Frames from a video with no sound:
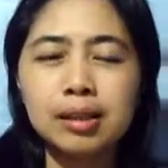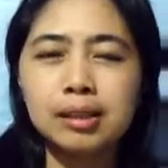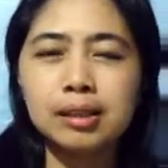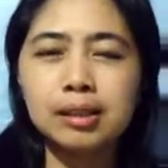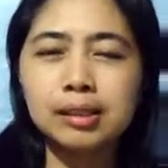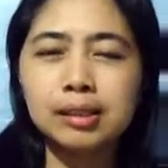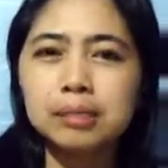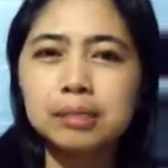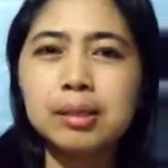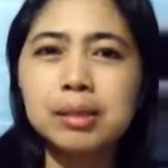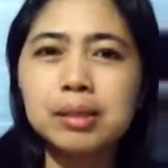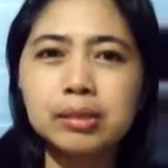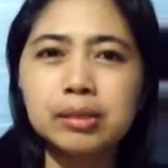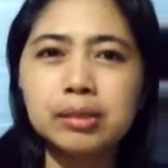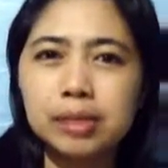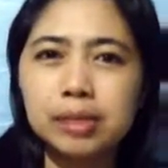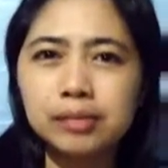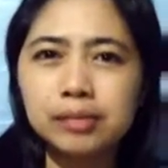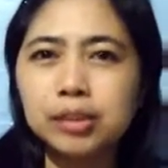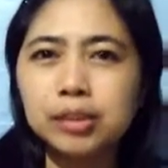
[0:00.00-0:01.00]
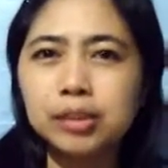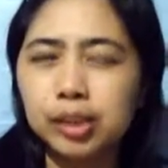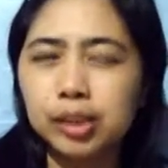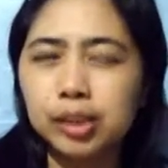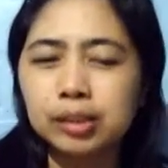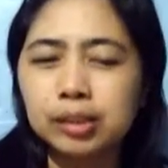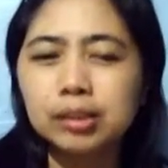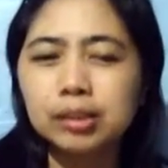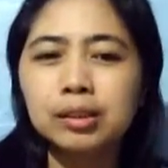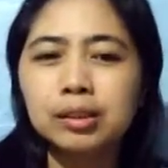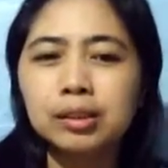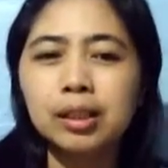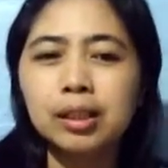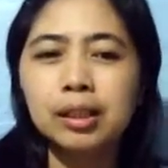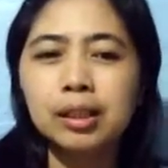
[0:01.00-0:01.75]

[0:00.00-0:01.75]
does it mean to give suggestion?